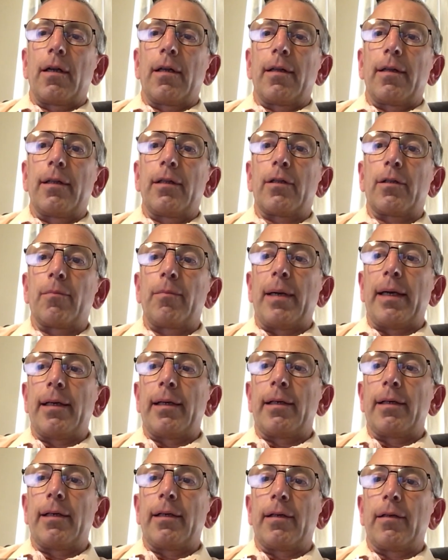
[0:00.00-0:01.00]
This
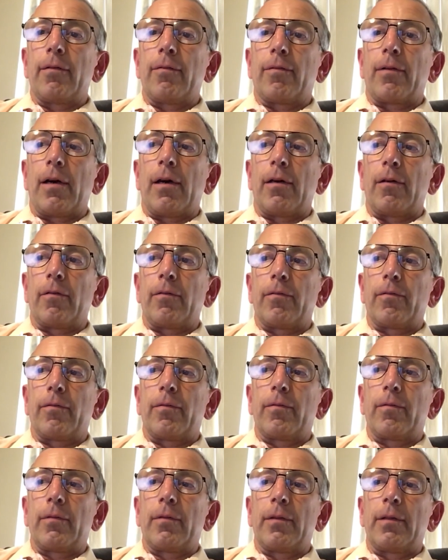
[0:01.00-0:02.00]
may involve
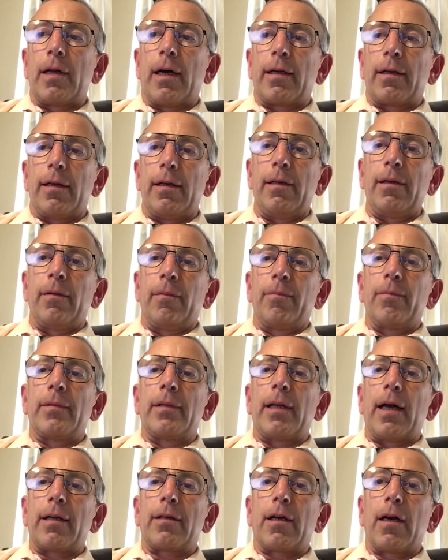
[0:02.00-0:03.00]

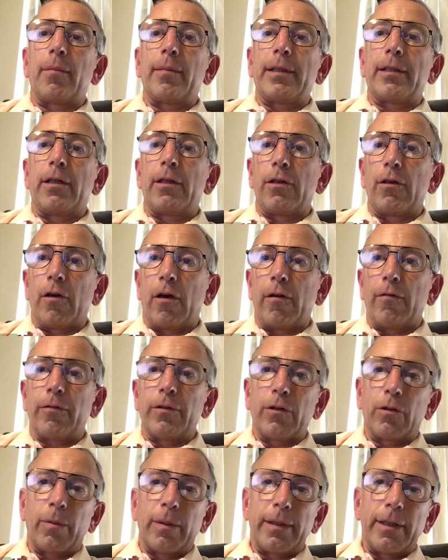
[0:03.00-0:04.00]
not coming to the
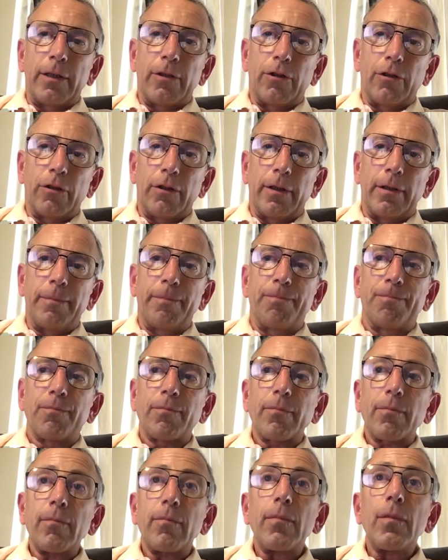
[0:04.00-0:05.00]
office when they should,
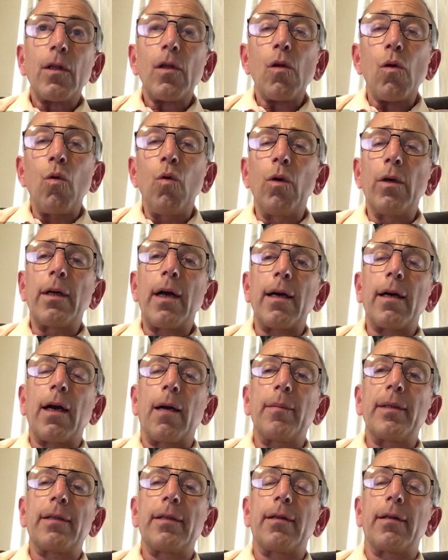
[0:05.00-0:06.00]
or not
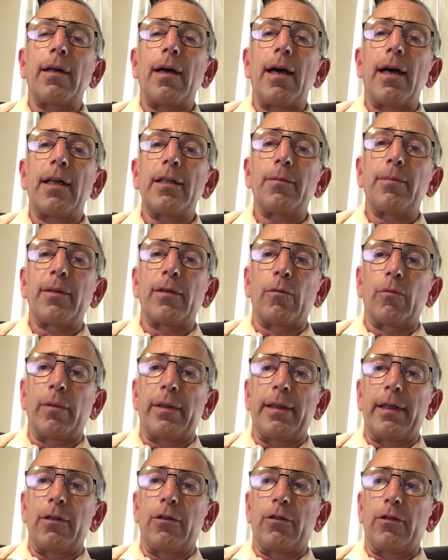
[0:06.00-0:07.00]
coming to the hospital when
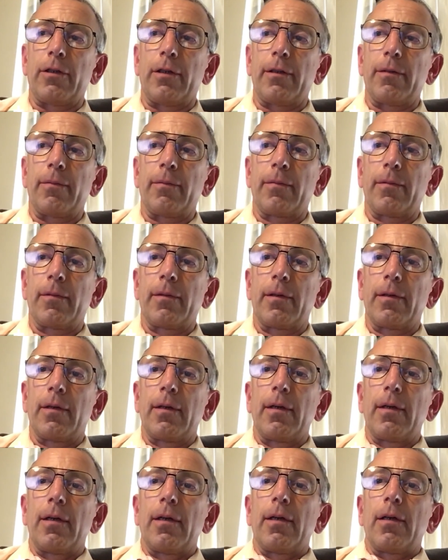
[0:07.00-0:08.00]
they should.
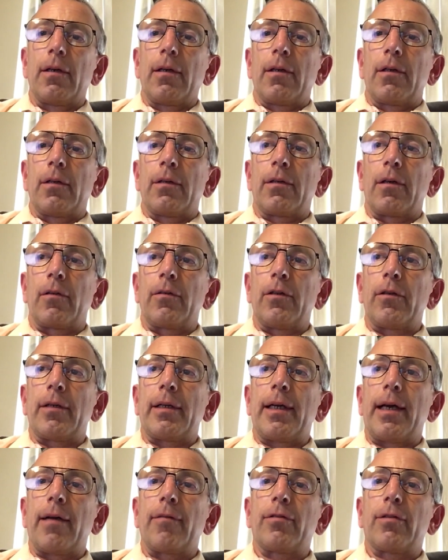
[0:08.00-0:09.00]
So you can
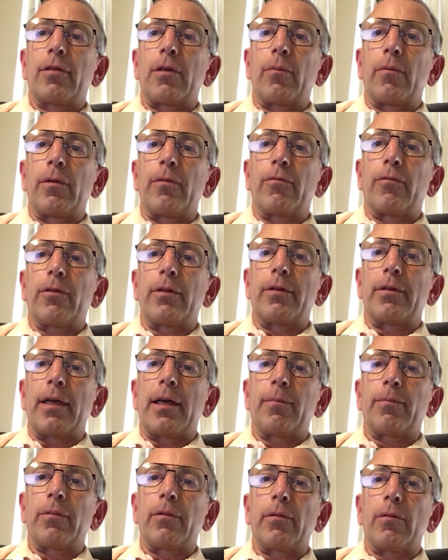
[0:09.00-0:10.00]
have someone, for
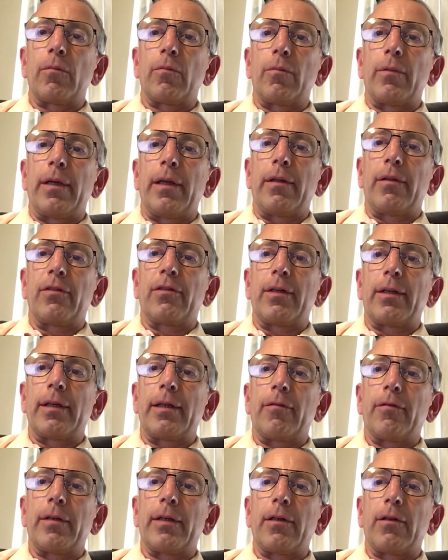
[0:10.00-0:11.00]
example, with
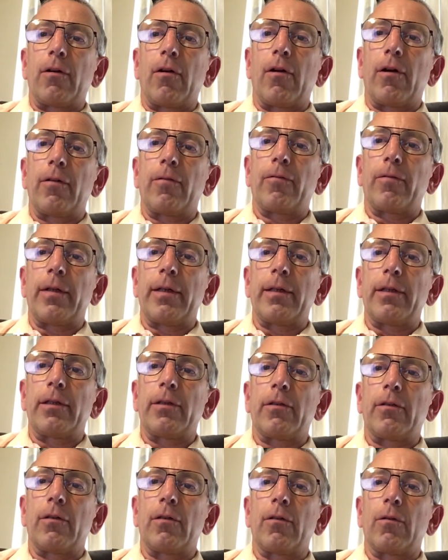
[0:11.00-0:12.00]
significant heart
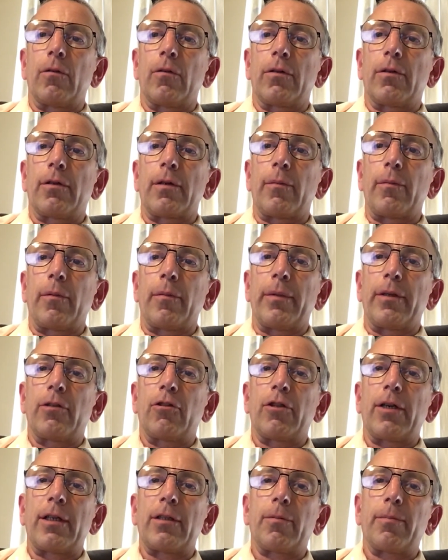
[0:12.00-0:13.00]
failure or someone with
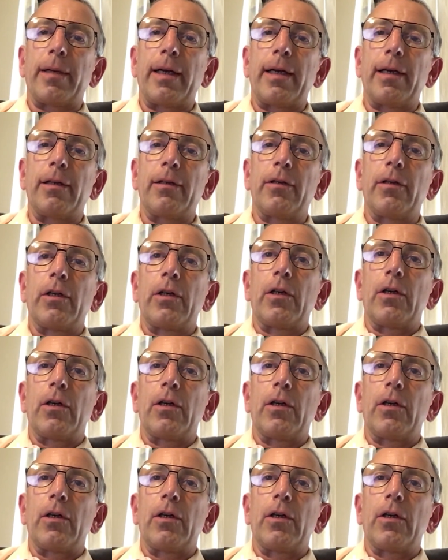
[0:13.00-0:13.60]
chest pain